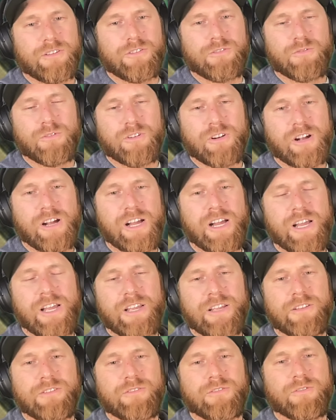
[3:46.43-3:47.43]

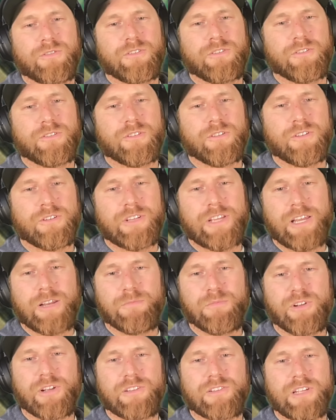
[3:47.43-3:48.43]
URI to your
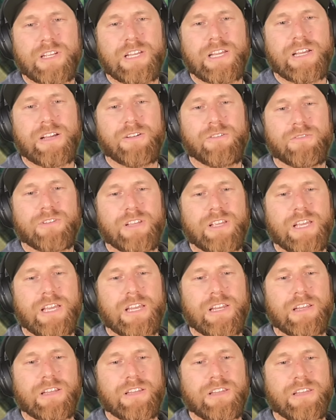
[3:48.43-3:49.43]
Databricks account,
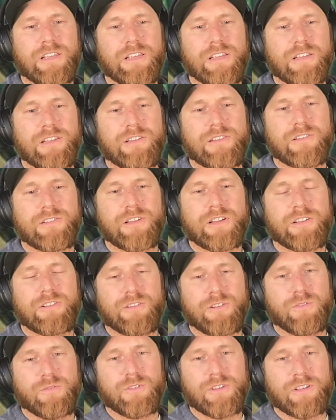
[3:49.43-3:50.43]
and it needs a
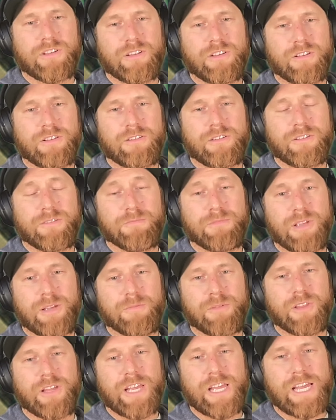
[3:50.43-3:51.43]
token to be
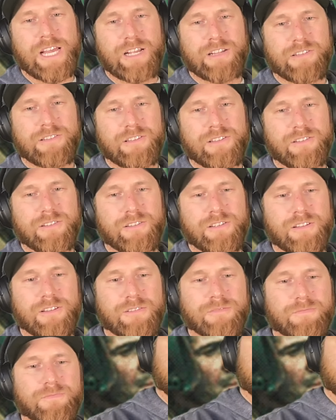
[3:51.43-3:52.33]
able to access that.